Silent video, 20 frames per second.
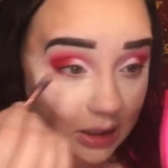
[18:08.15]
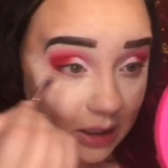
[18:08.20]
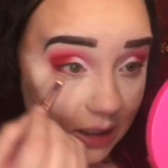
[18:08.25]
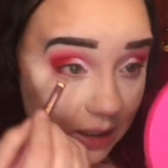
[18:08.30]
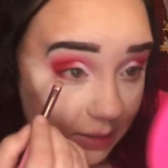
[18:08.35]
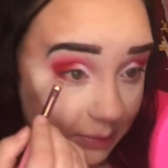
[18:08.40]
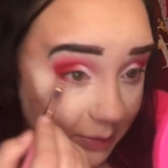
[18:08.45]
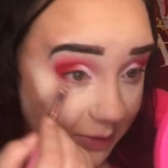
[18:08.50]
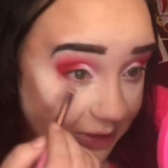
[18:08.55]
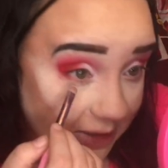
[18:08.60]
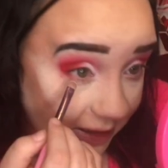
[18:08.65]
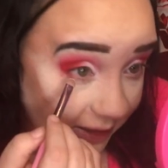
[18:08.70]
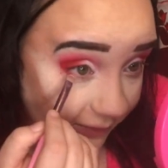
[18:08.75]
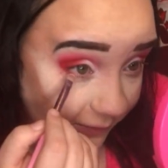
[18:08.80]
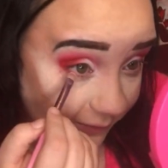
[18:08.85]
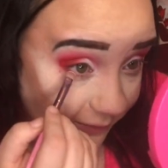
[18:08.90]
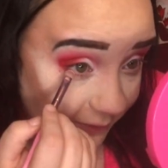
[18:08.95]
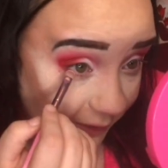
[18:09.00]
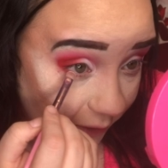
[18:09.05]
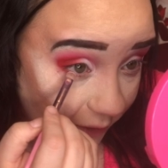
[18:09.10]
I'm going to take it
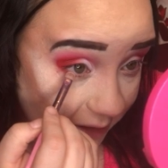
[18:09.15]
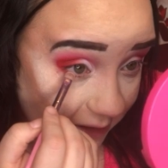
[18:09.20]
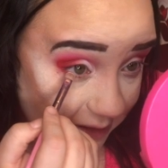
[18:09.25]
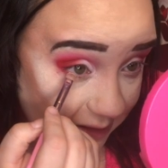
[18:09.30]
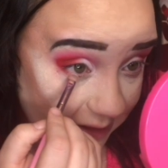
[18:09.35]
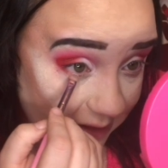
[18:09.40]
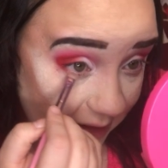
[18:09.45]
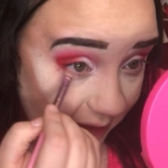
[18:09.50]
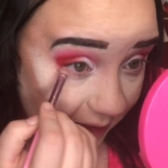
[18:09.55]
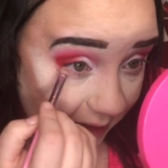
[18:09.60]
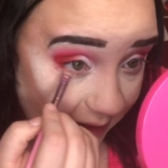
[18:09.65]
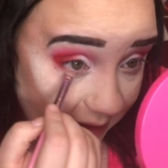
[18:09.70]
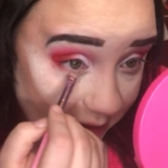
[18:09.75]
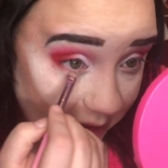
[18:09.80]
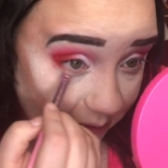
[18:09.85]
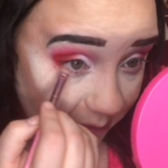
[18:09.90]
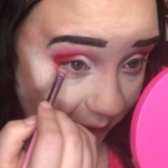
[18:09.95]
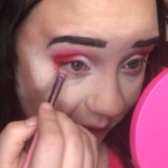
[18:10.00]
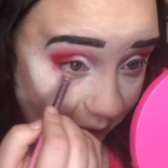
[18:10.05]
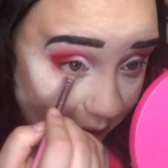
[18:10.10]
very tight to
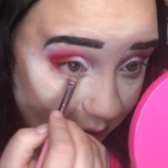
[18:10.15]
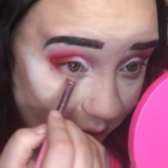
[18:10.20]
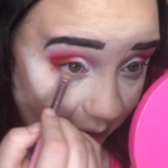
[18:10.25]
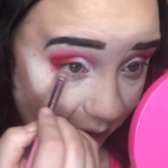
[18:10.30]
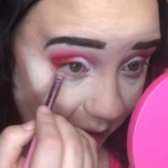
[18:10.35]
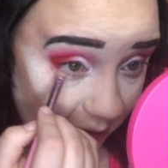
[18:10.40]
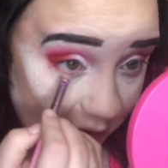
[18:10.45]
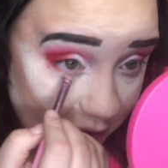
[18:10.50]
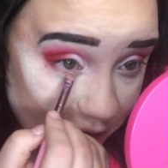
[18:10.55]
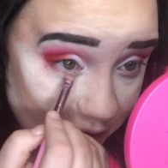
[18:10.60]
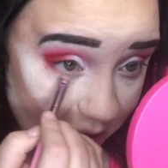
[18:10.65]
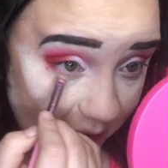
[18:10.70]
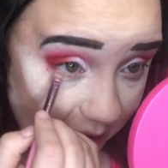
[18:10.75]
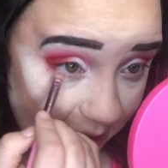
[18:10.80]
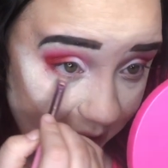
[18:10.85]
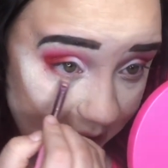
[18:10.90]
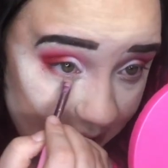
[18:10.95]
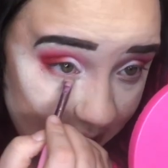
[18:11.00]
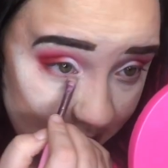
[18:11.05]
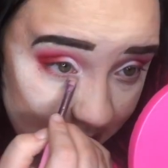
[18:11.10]
my lower lash
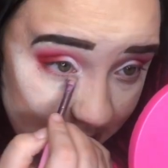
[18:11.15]
line.